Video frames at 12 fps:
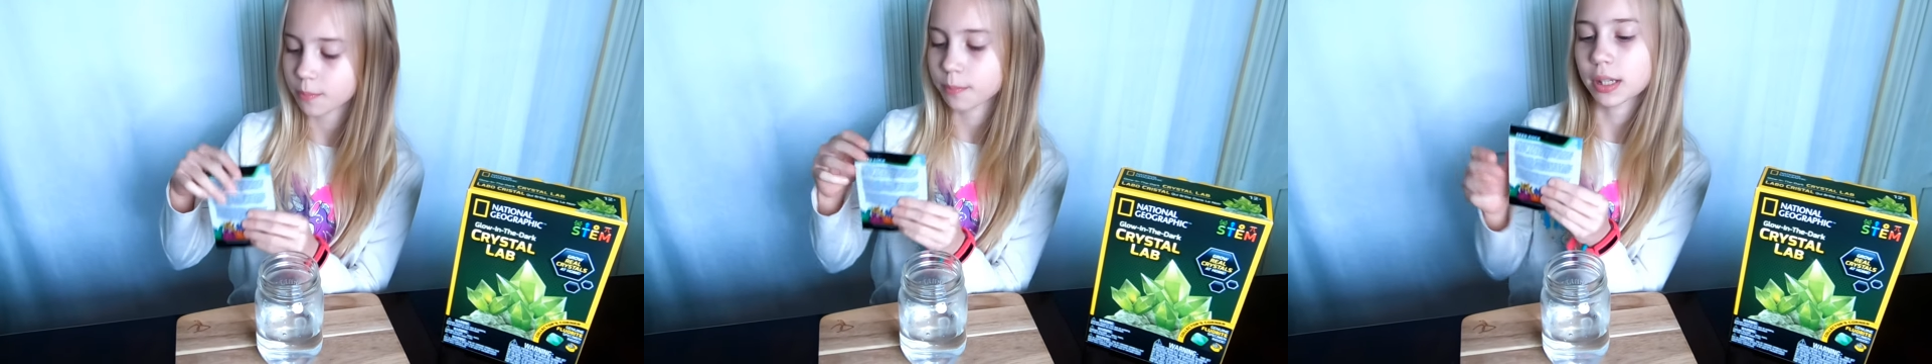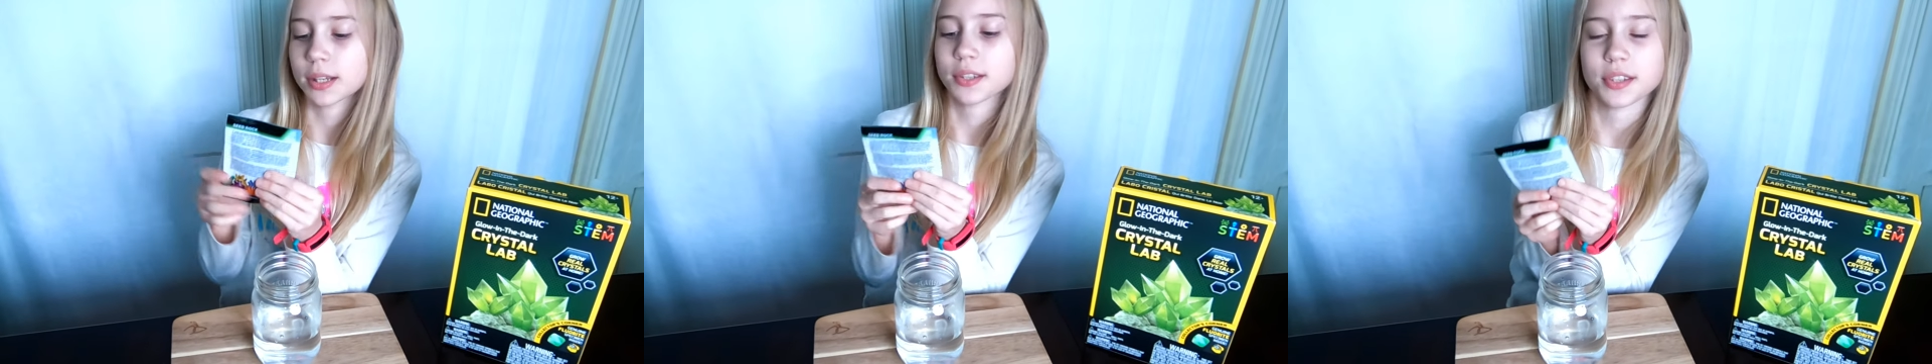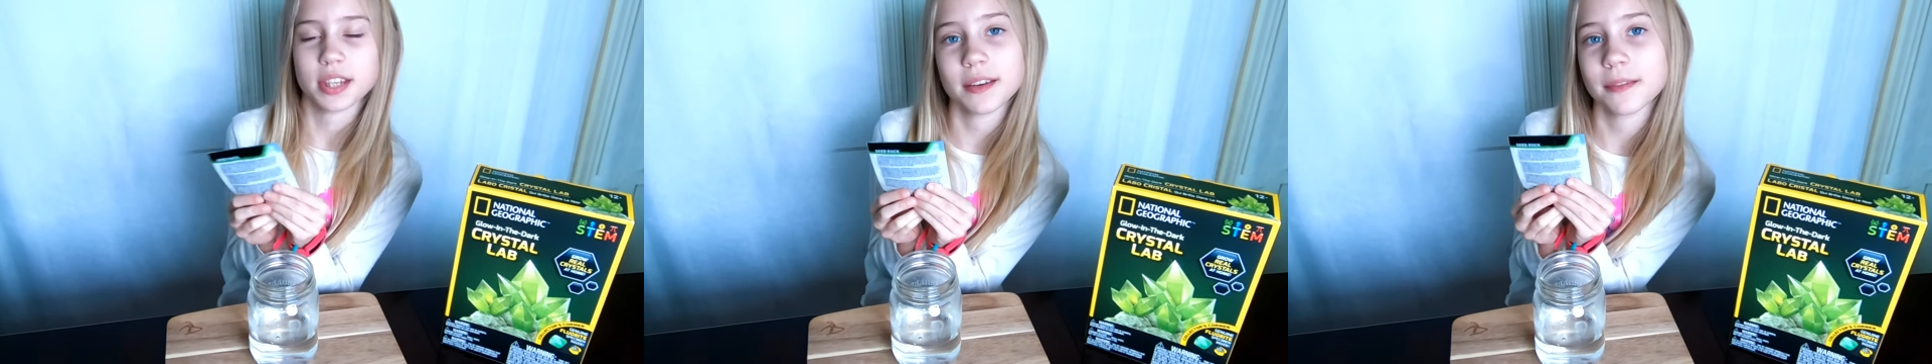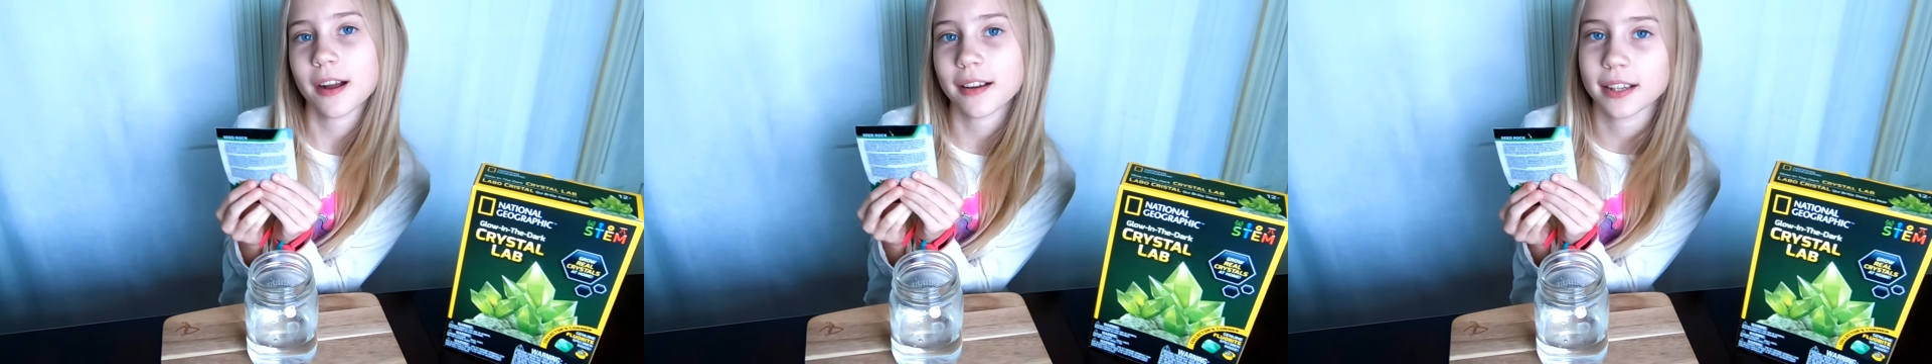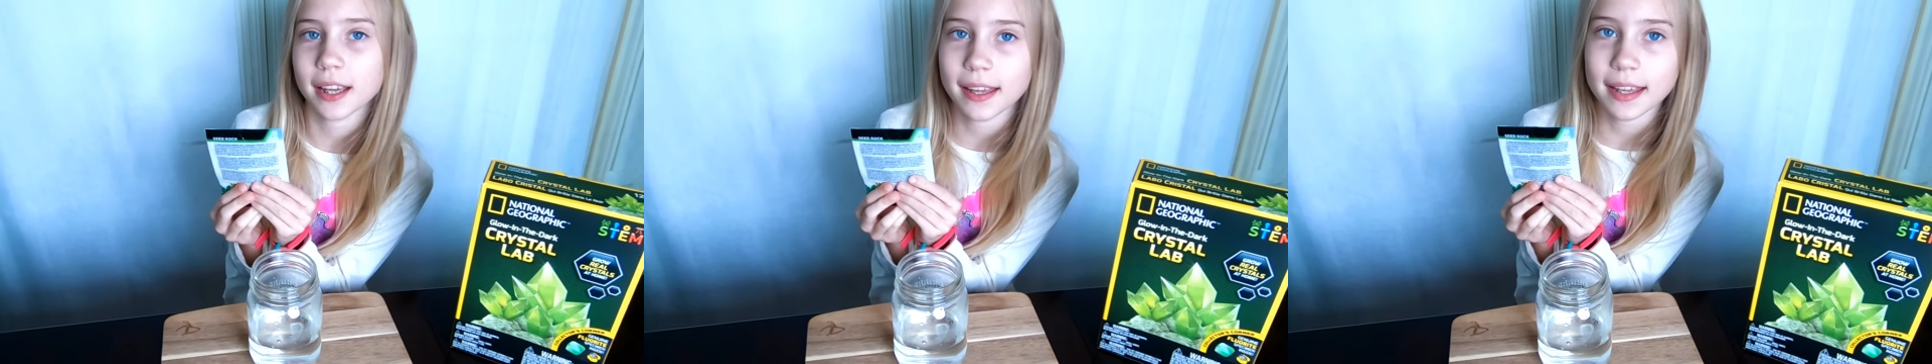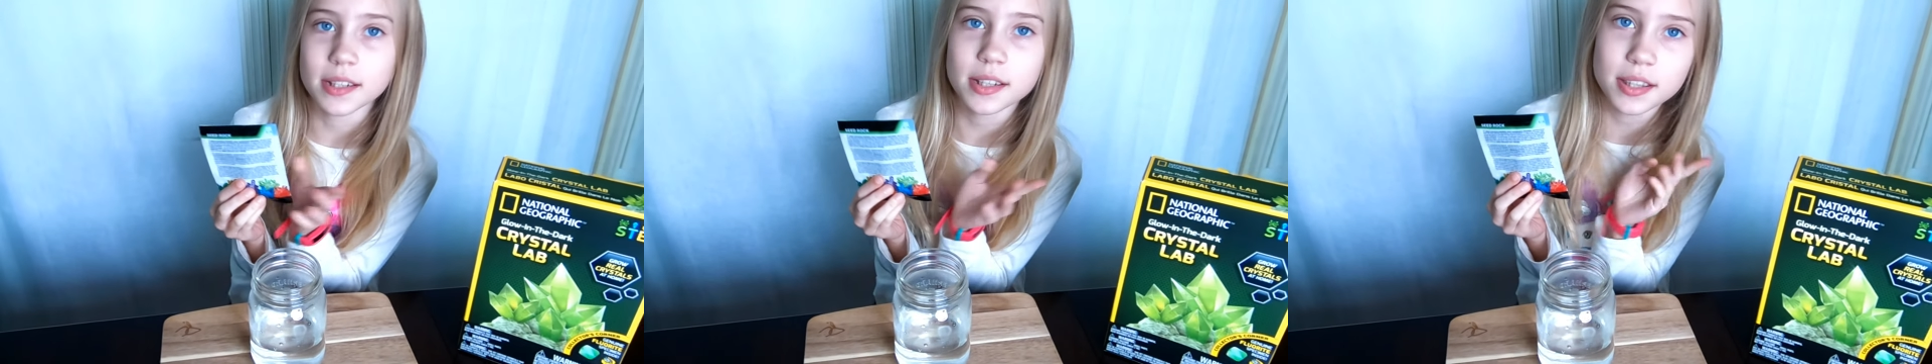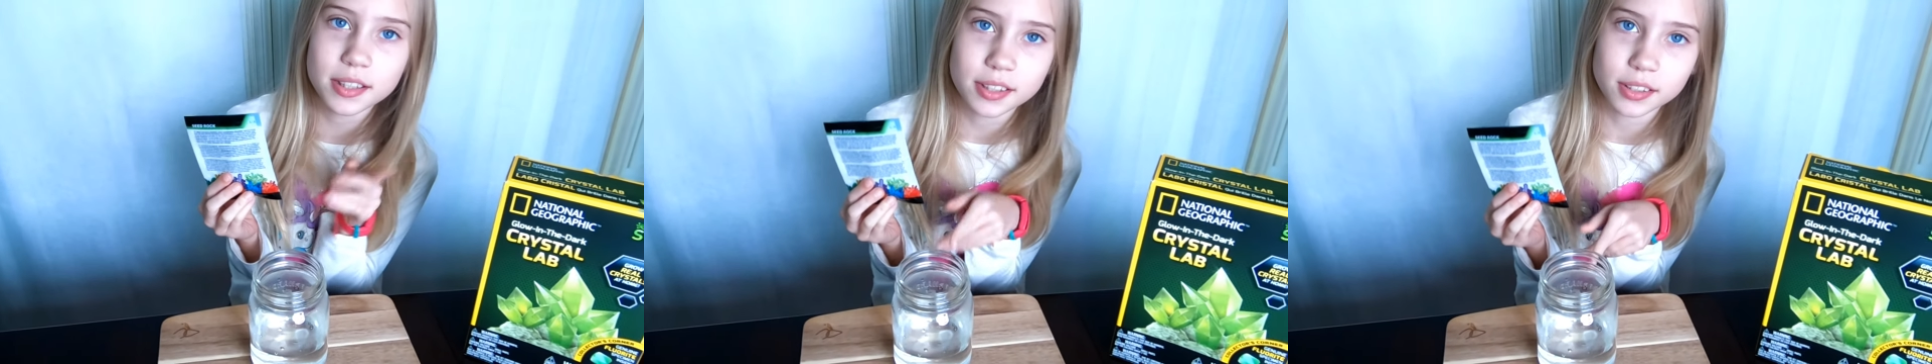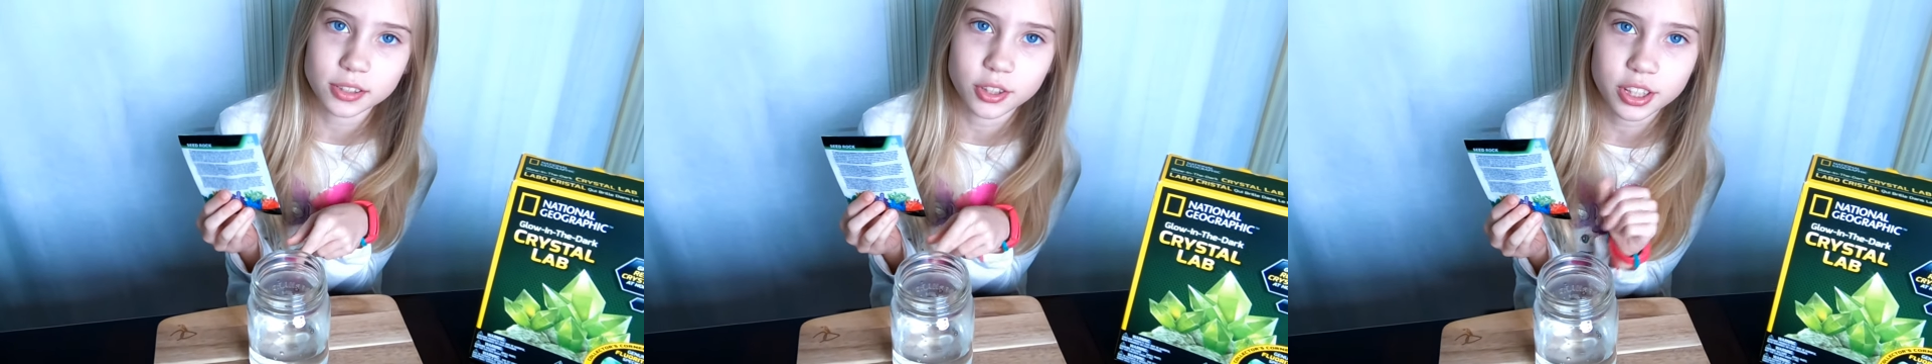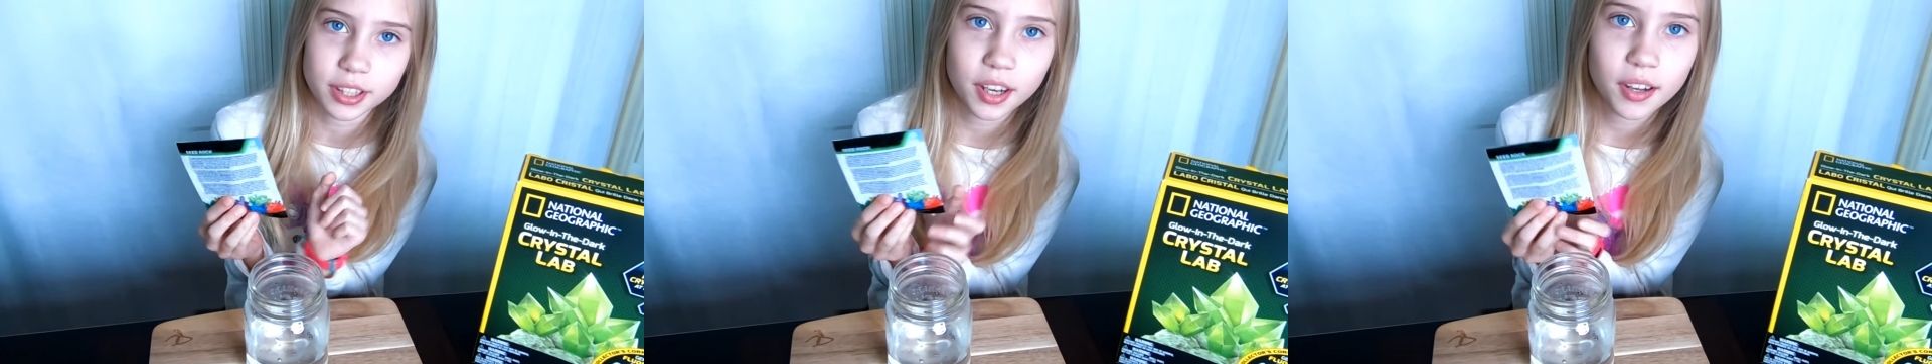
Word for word: place the seed rock into the solution.